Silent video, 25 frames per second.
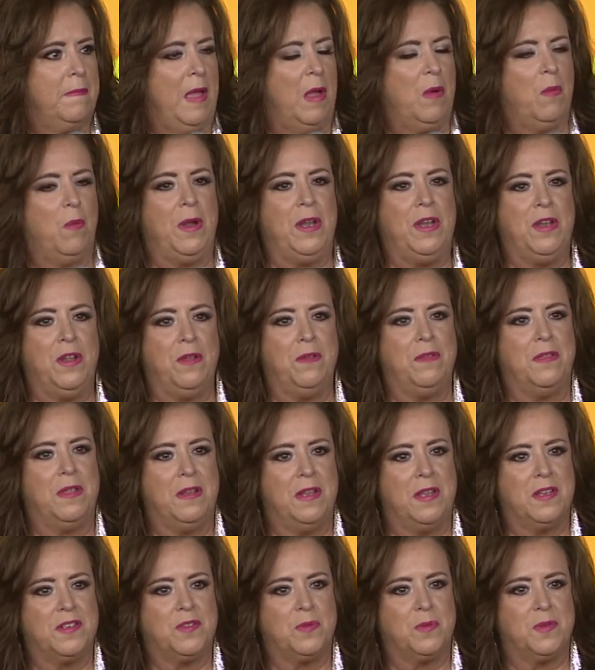And we knew
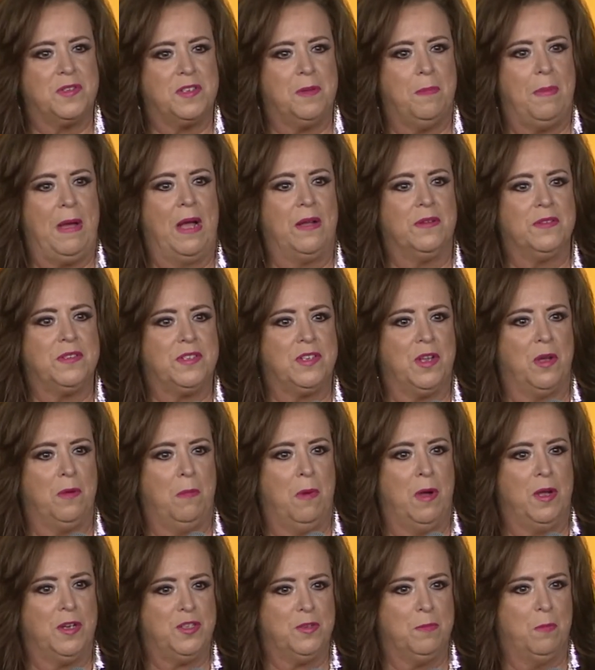that this was about so
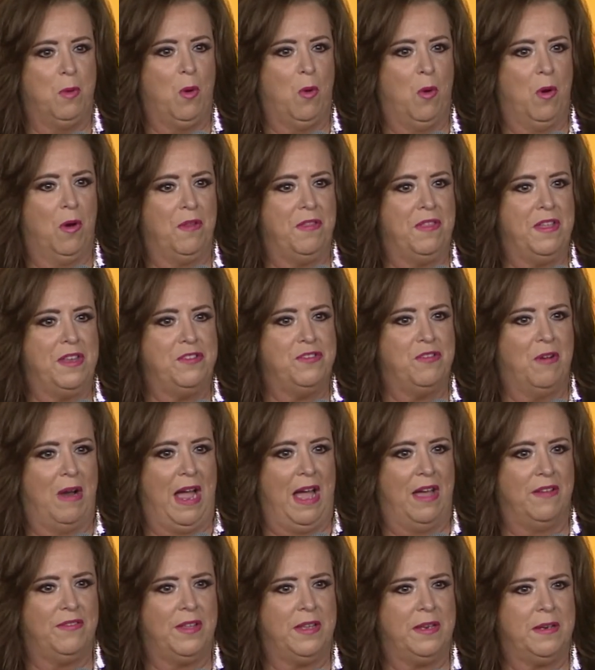much more than
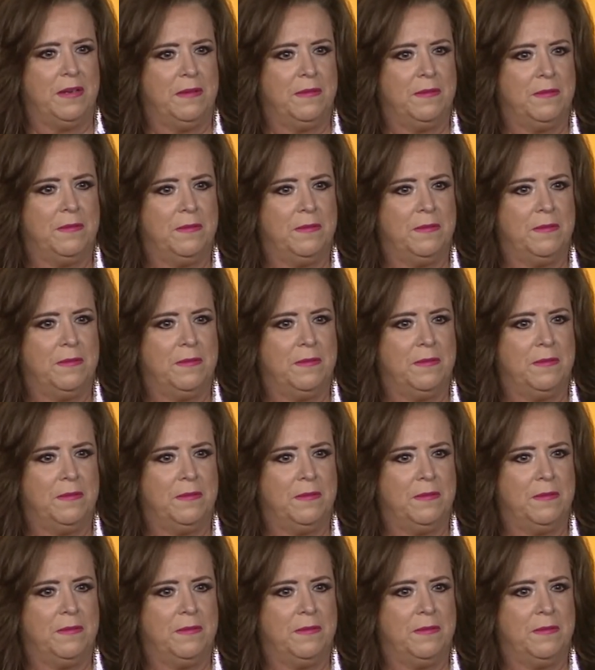driving.